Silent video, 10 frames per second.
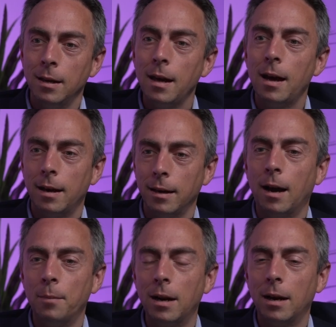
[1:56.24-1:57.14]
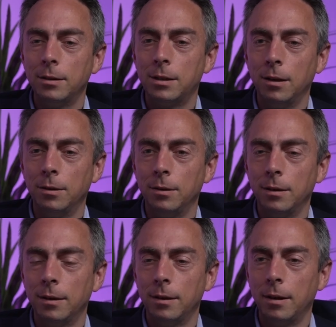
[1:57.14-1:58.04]
Yeah. I mean,
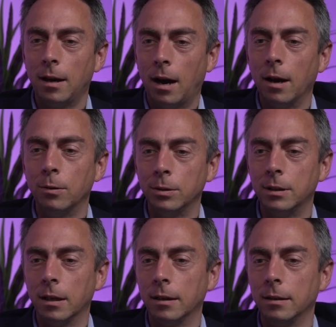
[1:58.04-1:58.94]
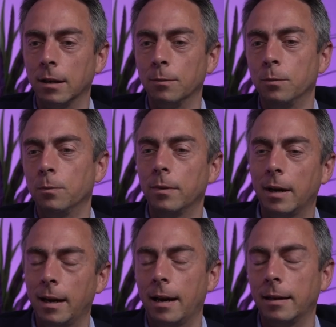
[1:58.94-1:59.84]
I always think,
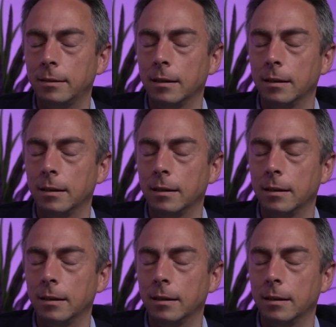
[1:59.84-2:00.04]
as